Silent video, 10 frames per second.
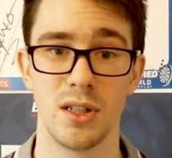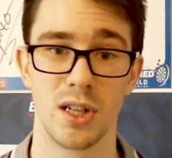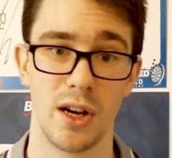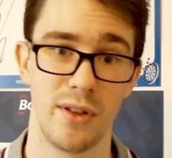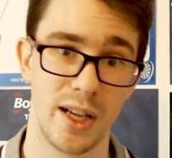
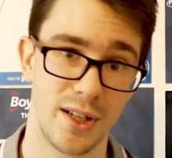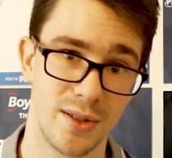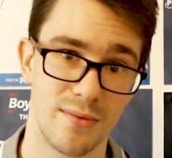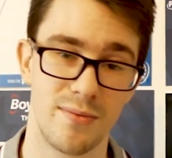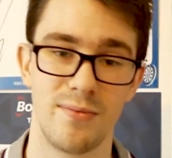so the
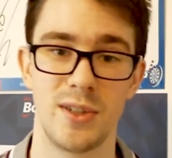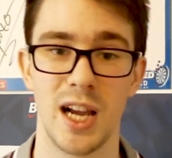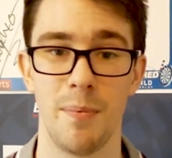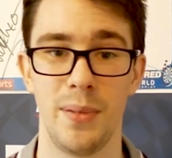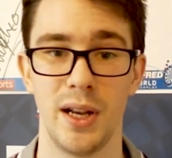
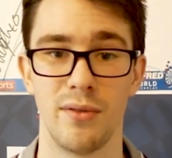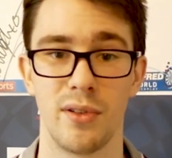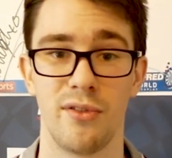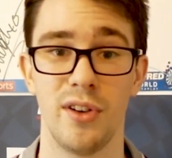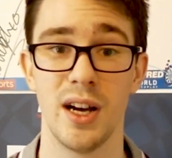champion of
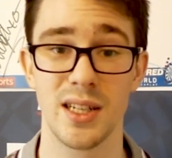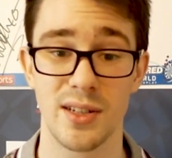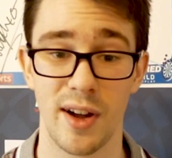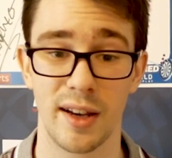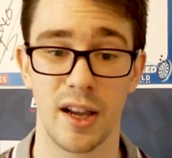the first
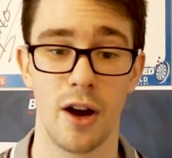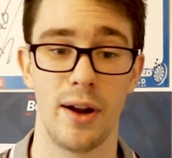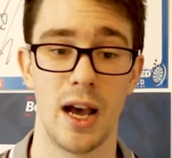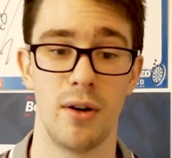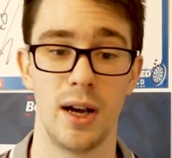event
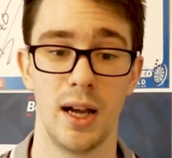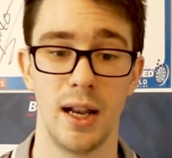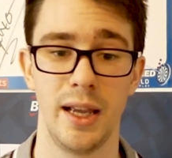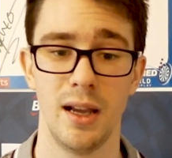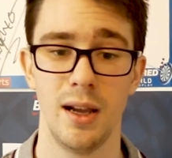going out
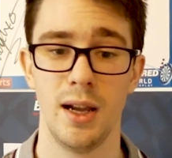early.